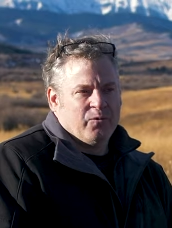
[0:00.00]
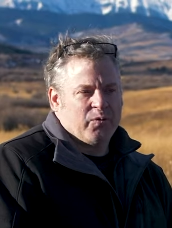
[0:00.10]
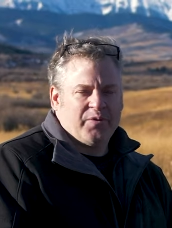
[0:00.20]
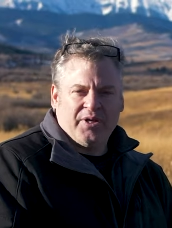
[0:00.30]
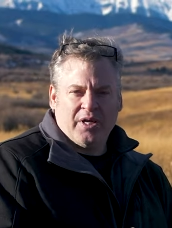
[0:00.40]

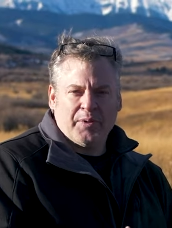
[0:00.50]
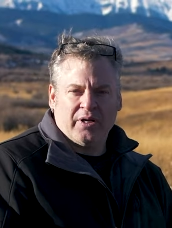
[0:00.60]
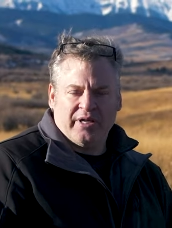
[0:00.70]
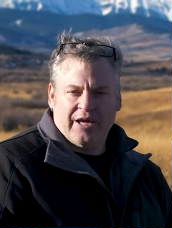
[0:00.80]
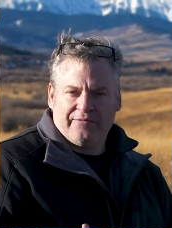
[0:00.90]
When we think about
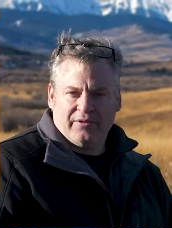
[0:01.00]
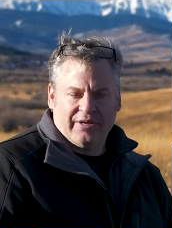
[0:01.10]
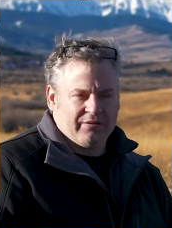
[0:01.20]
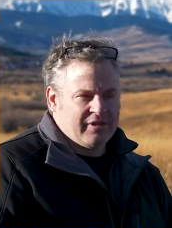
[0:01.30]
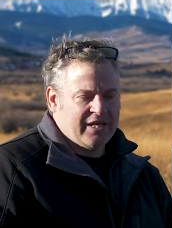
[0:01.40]
an
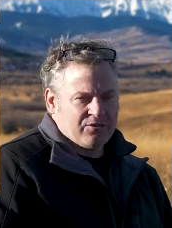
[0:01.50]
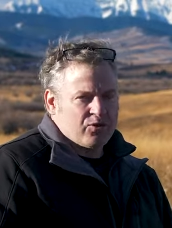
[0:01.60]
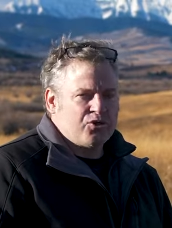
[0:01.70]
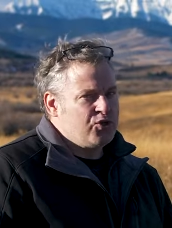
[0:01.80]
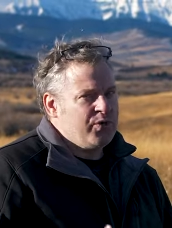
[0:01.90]
F11 lens or
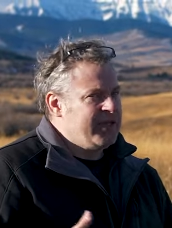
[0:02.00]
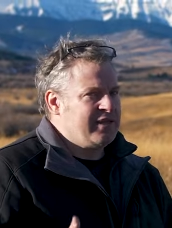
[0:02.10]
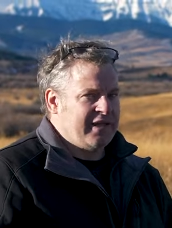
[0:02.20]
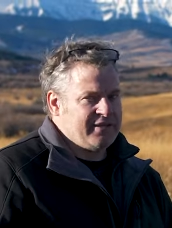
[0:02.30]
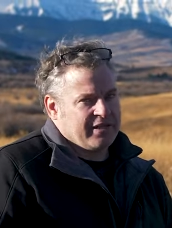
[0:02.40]
shooting a
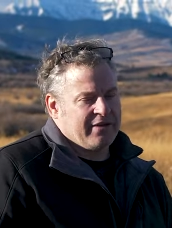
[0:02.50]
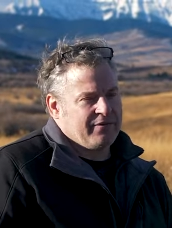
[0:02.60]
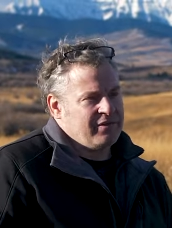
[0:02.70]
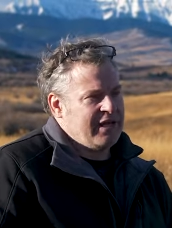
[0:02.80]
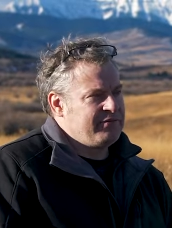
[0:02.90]
lens at
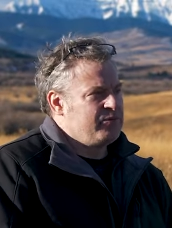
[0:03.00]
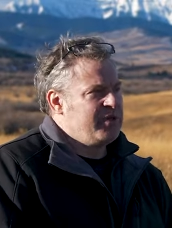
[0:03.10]
F11,